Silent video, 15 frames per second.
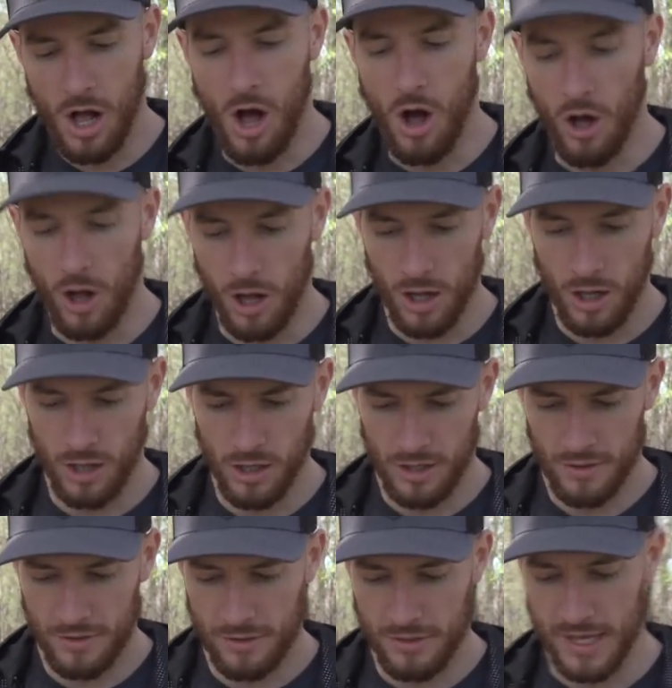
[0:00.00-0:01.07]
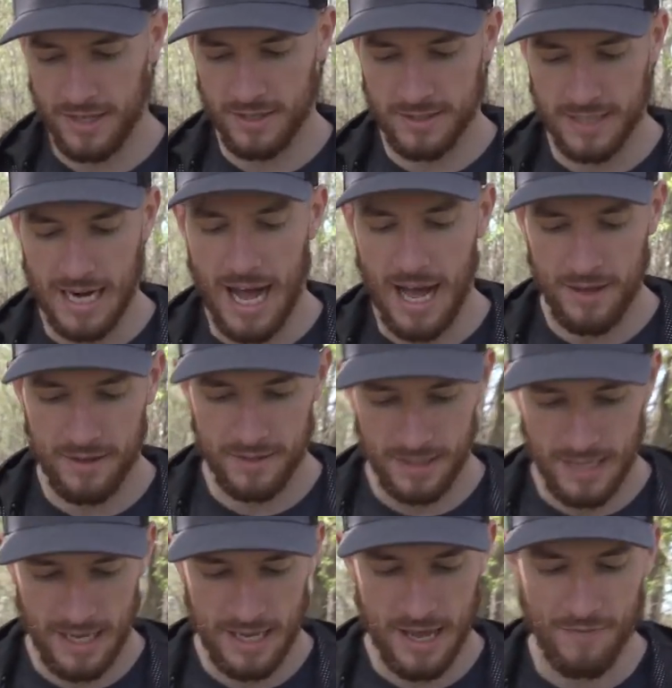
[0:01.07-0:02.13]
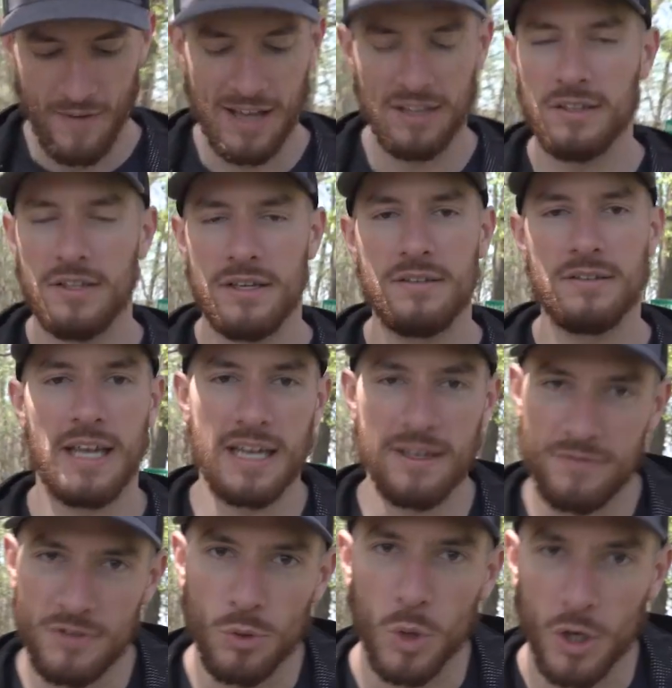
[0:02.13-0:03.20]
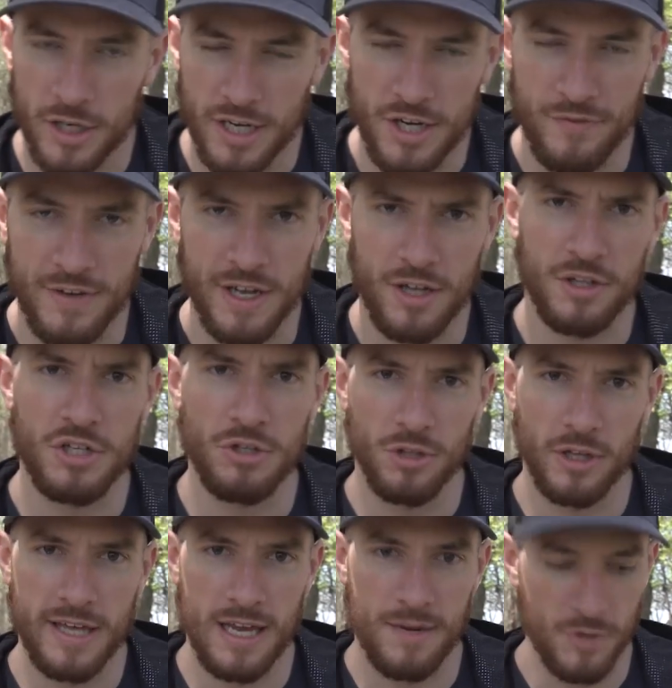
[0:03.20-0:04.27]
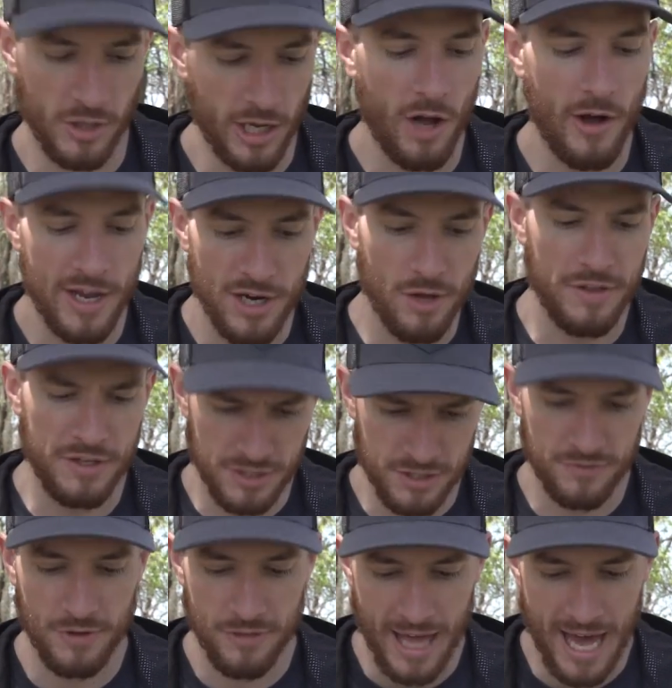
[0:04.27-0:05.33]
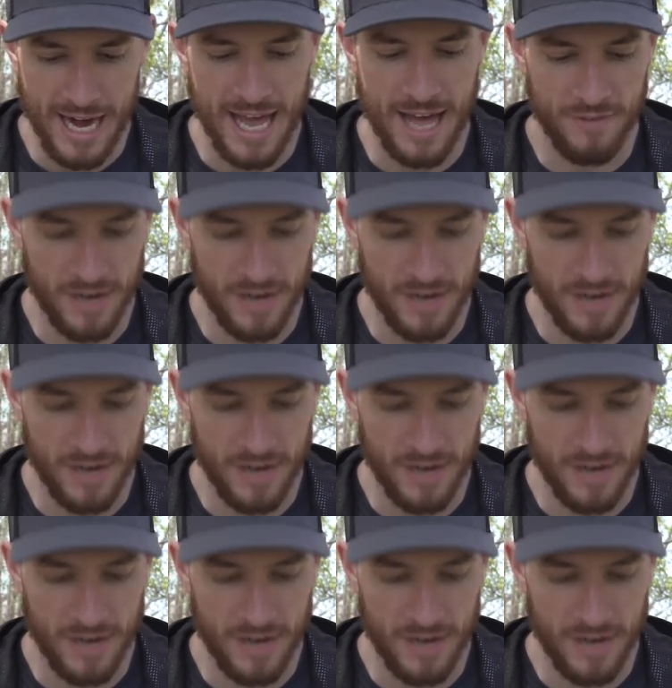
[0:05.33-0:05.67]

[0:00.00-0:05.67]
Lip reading: All things that if you work on your vehicle and you look at them, you're like, oh, I know this is for that, I have